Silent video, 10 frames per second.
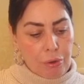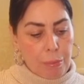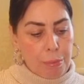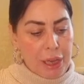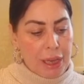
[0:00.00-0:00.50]

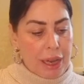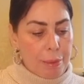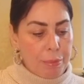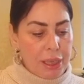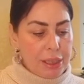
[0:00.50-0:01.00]

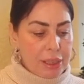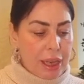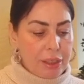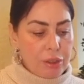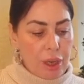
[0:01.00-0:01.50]
B&M, these
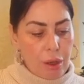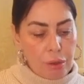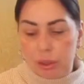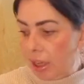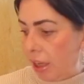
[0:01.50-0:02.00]
candle
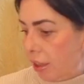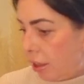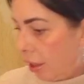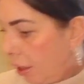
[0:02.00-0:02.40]
holders.